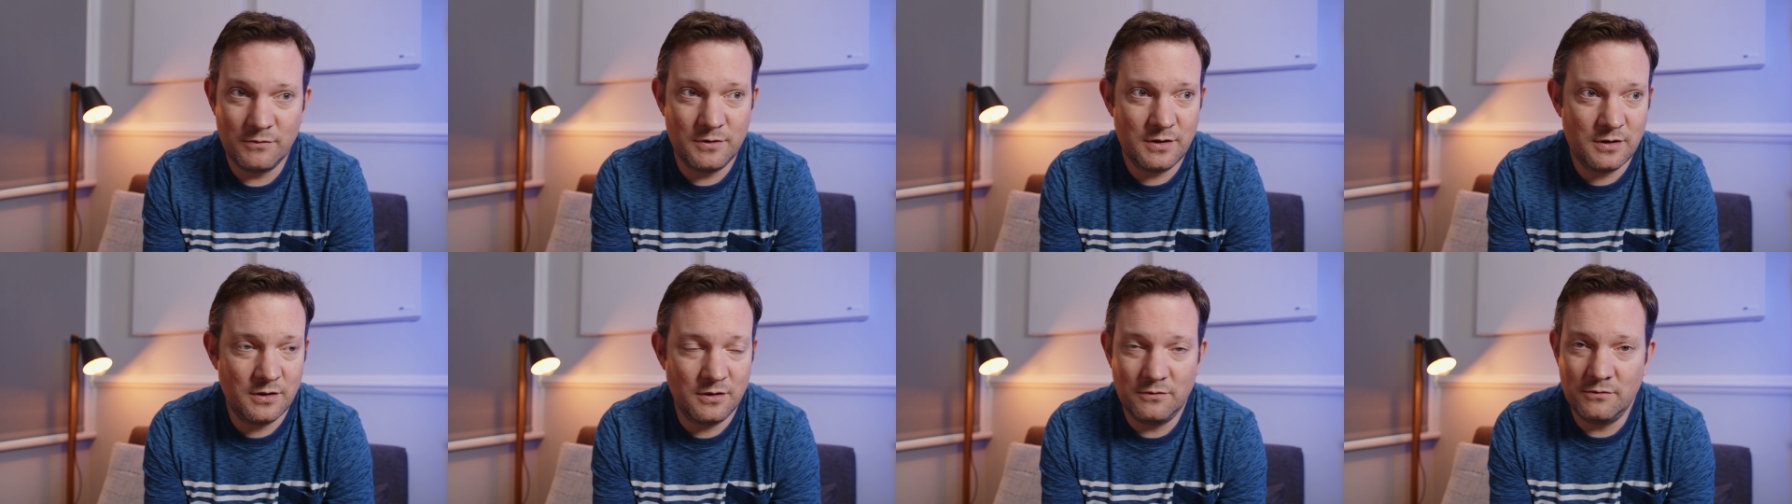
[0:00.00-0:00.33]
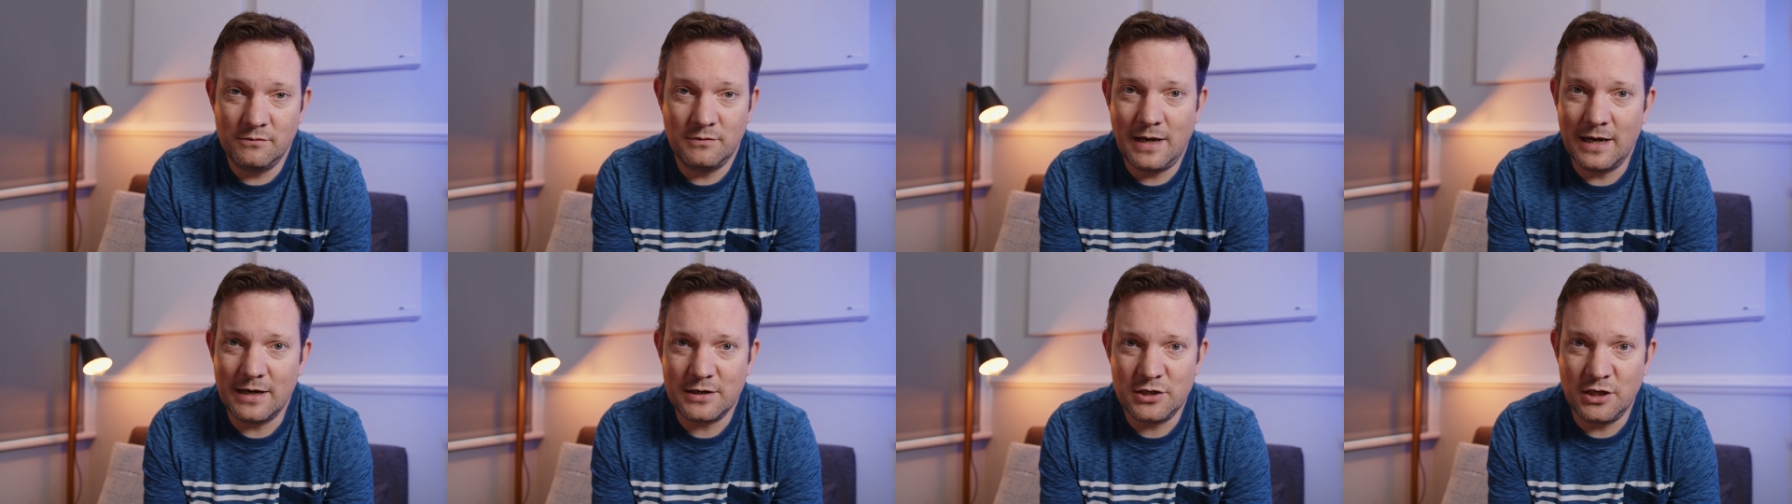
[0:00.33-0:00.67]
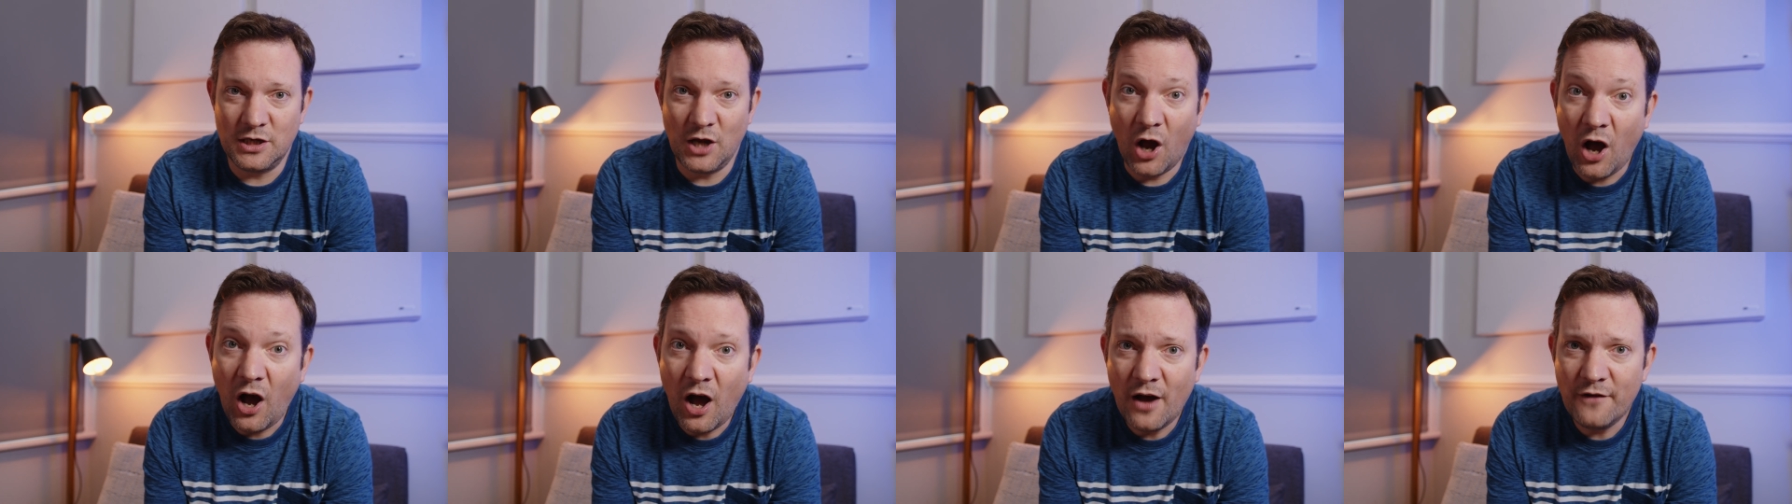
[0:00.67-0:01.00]
to
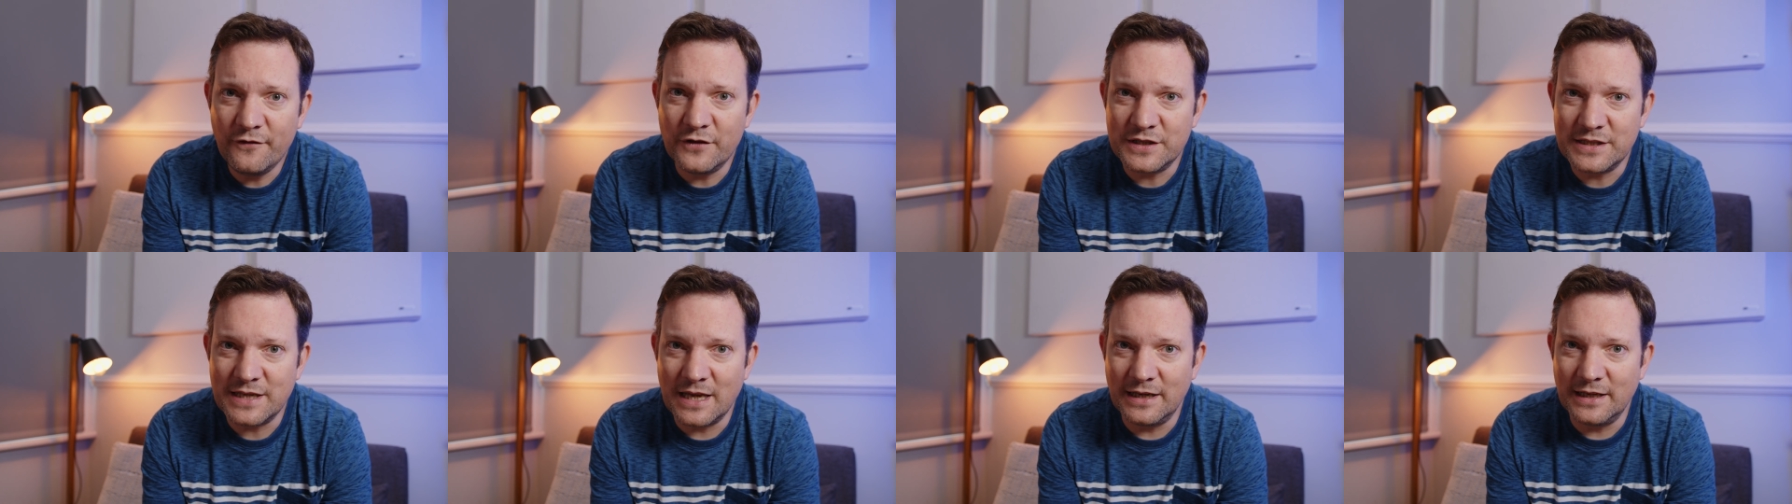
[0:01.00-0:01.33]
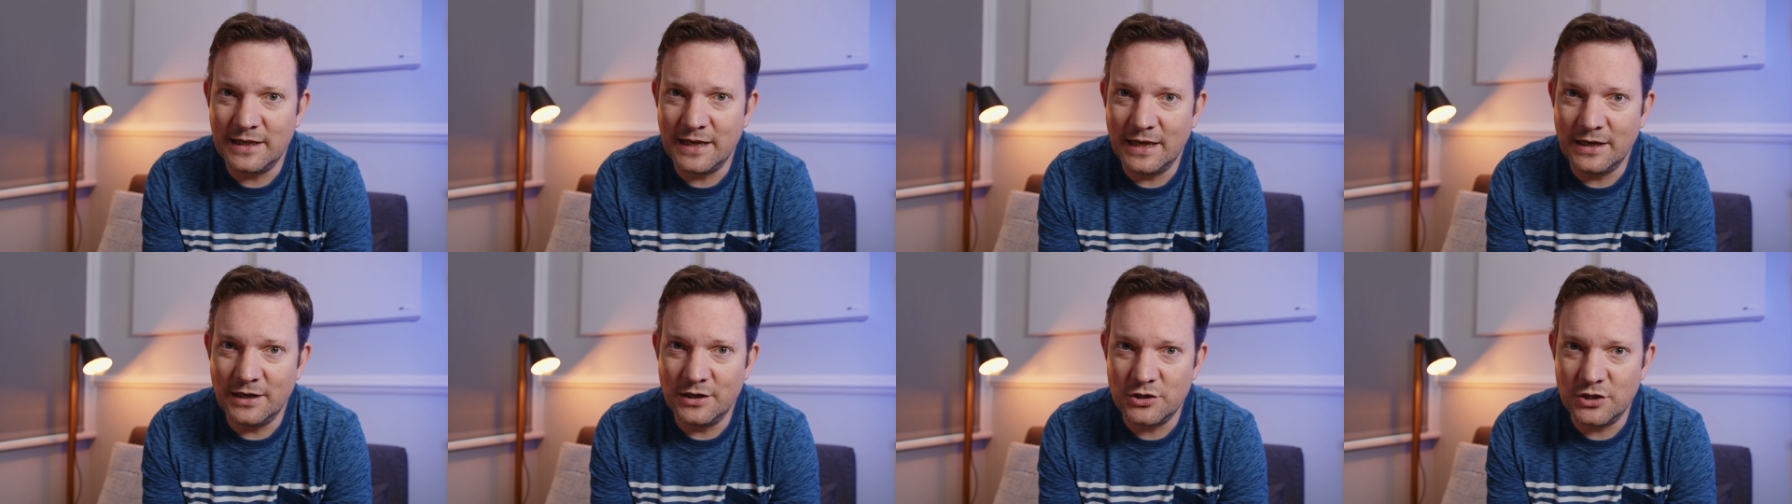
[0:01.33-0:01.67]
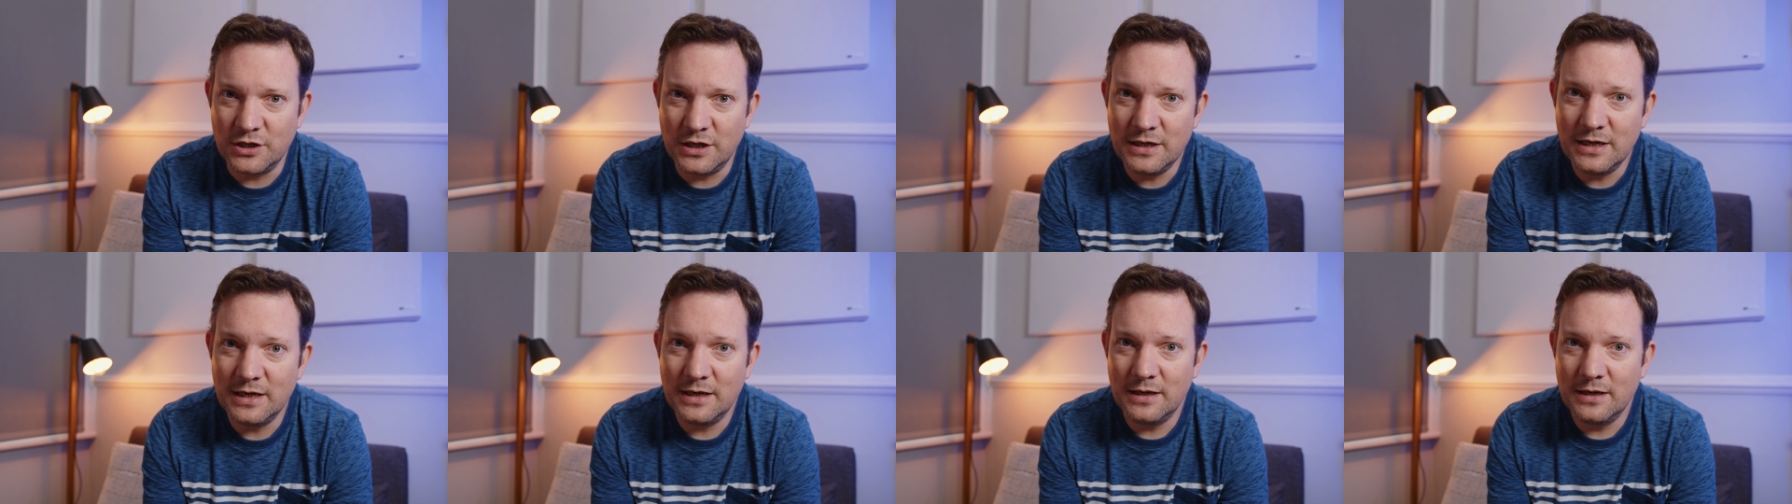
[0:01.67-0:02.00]
actually harvest any
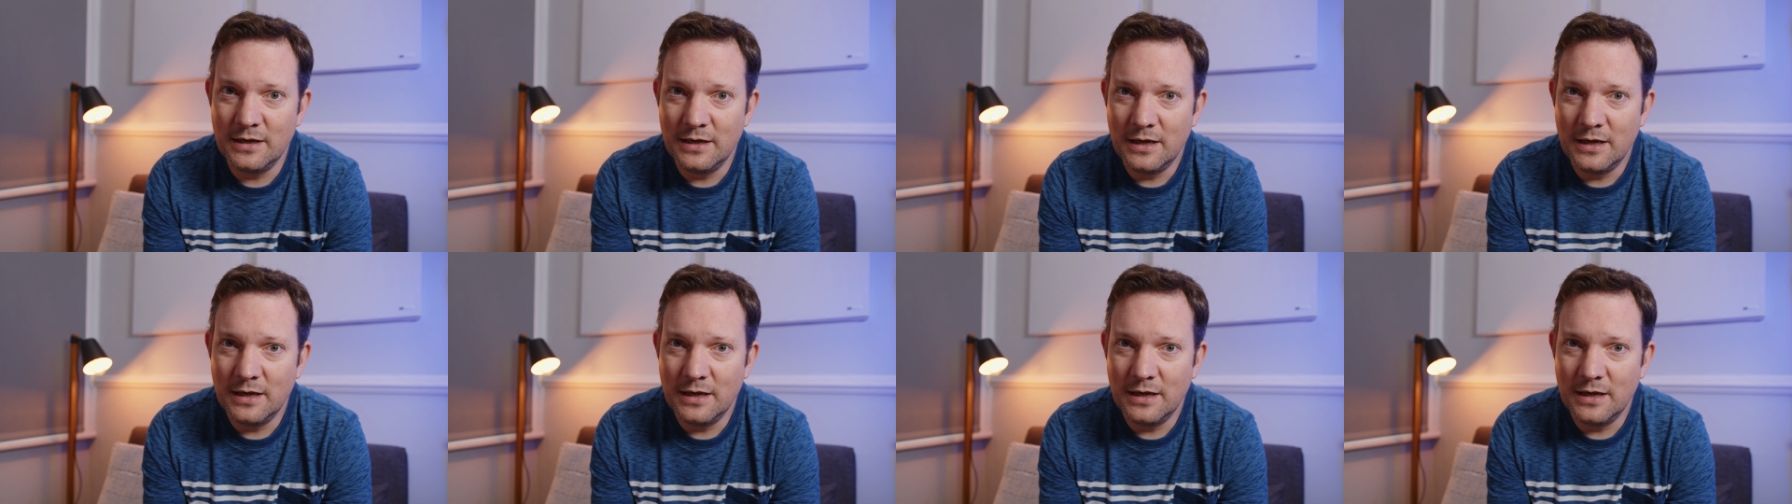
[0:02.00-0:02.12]
energy